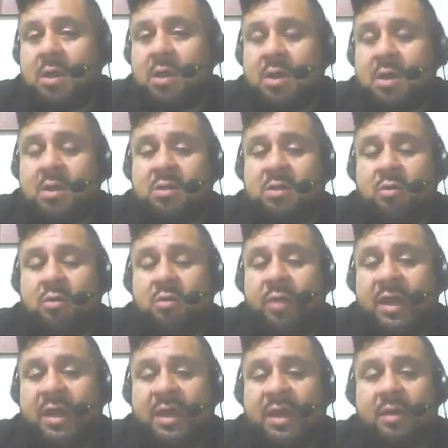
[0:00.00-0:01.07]
so we
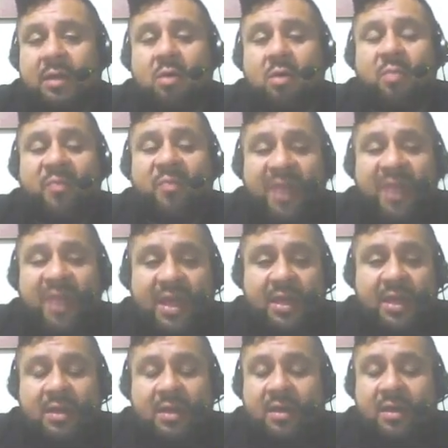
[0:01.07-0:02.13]
can convey
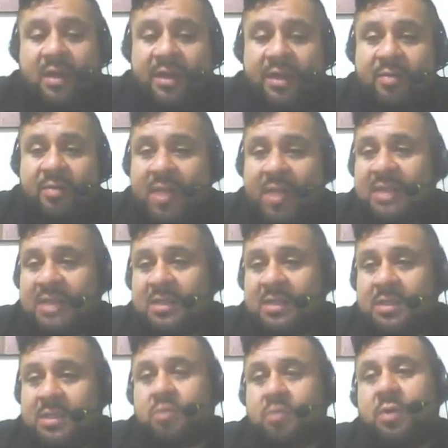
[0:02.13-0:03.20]
a clear
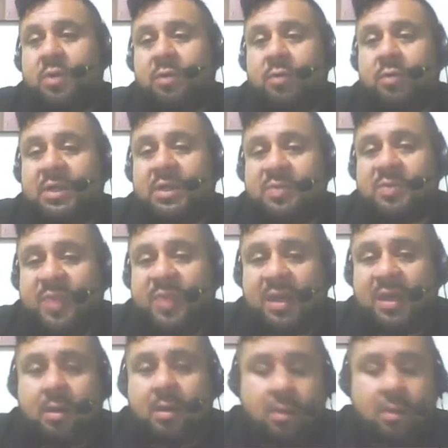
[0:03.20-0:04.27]
message when we speak
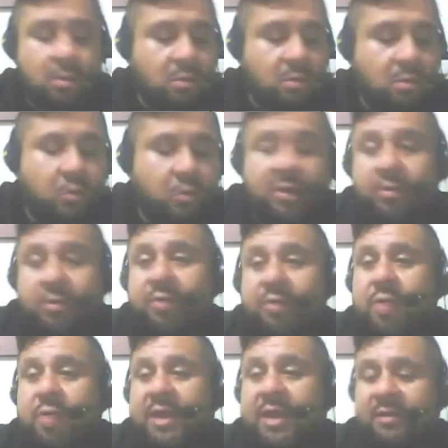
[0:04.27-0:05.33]
or when we
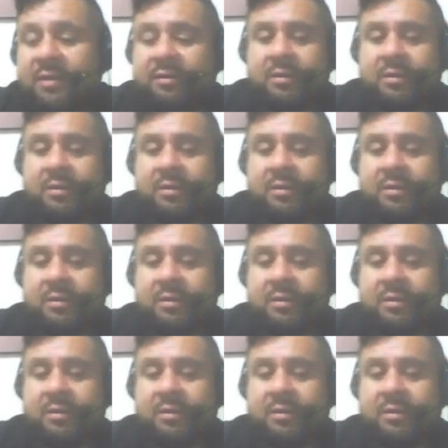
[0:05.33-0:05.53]
write.